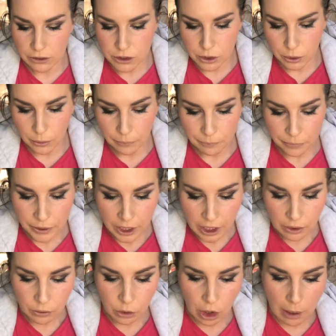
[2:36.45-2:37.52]
so
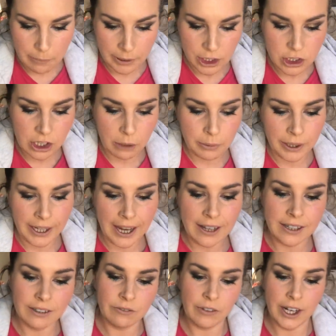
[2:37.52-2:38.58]
got to make sure we
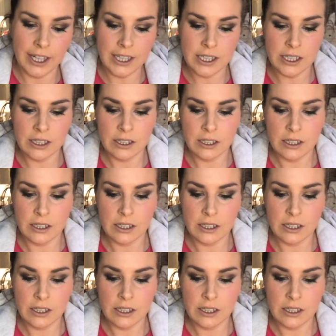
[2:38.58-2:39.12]
get it right.